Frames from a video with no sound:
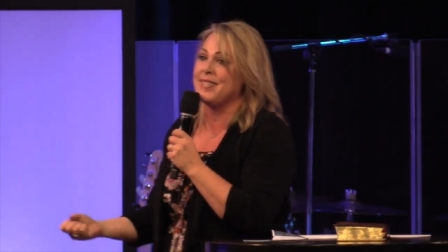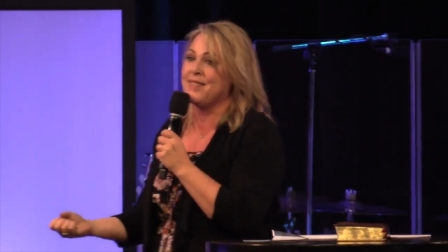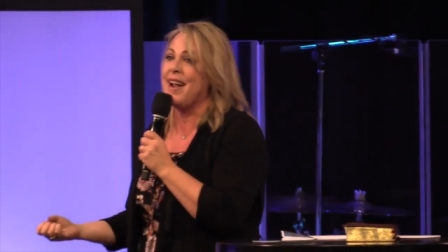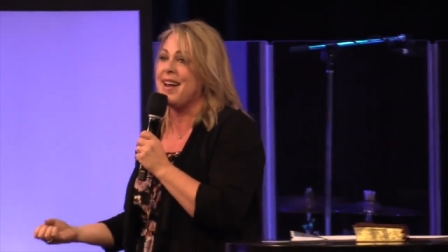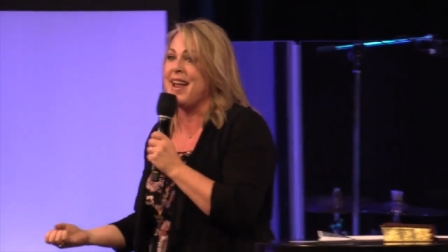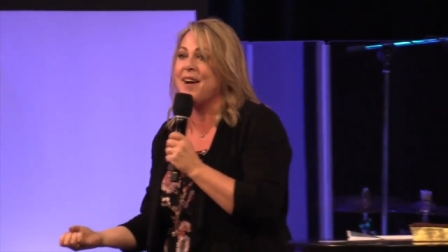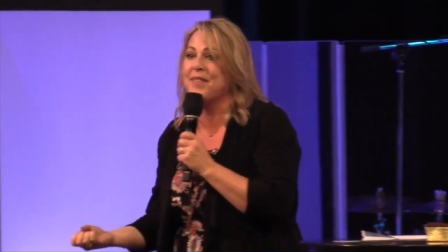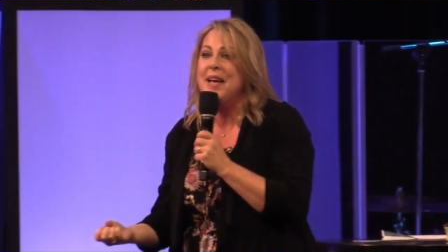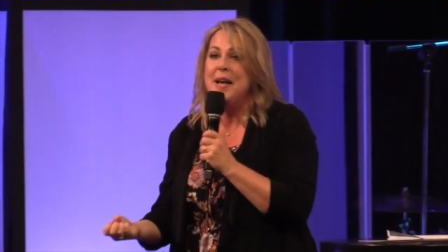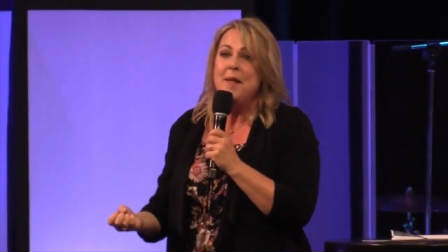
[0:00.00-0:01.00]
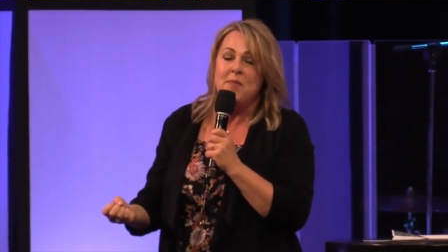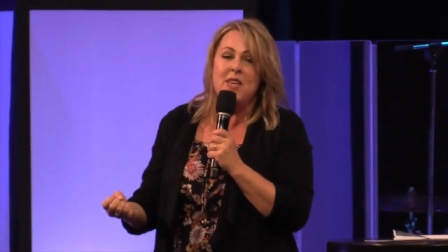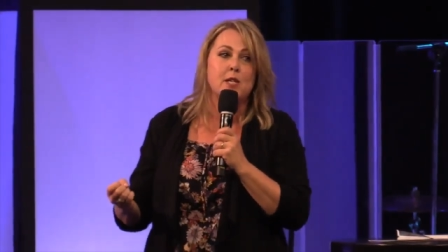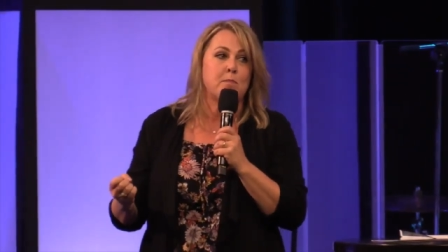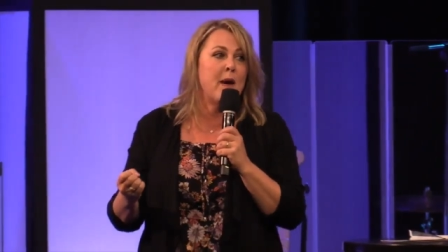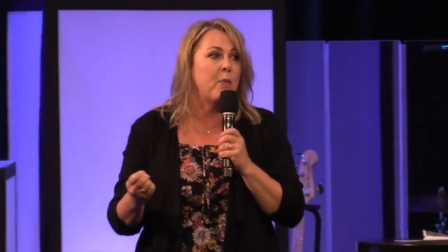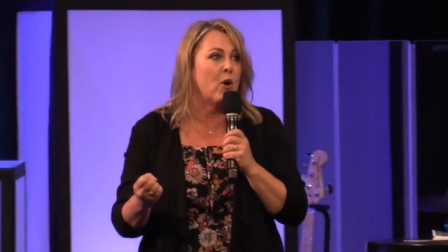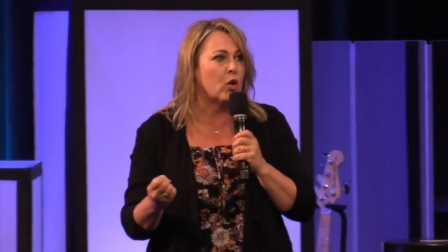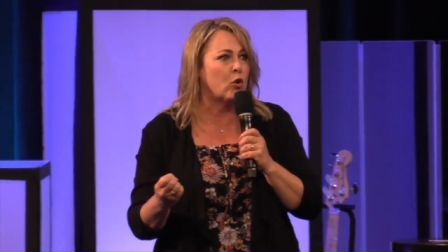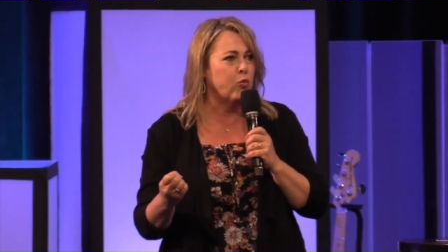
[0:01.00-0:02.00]
right now. These people are
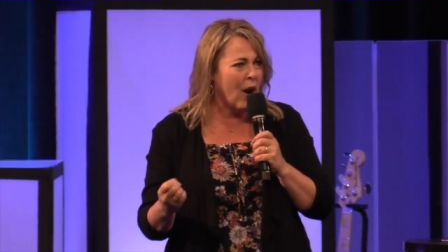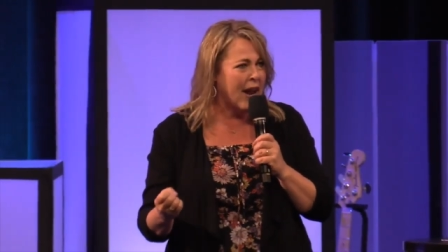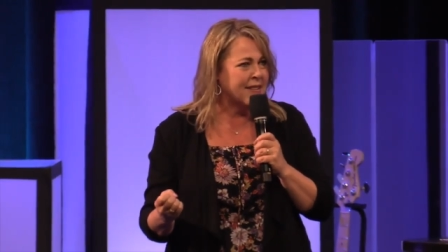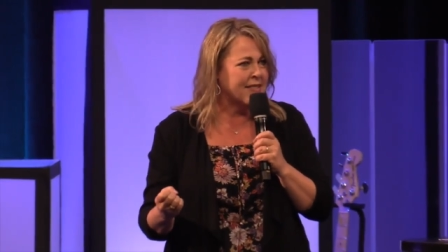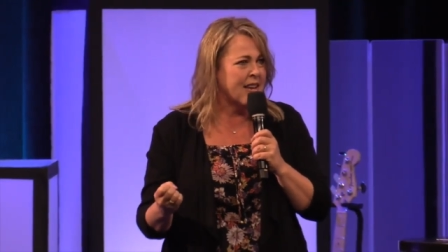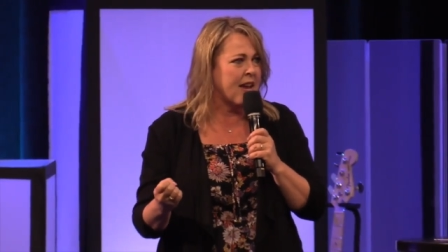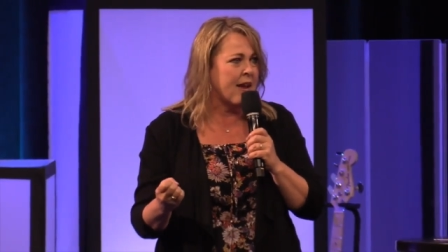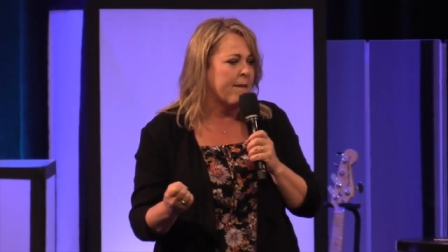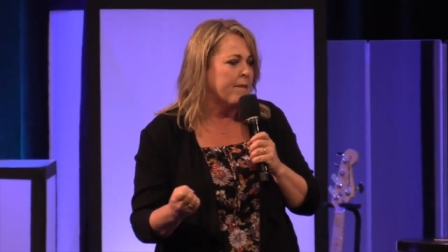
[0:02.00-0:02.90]
crazy.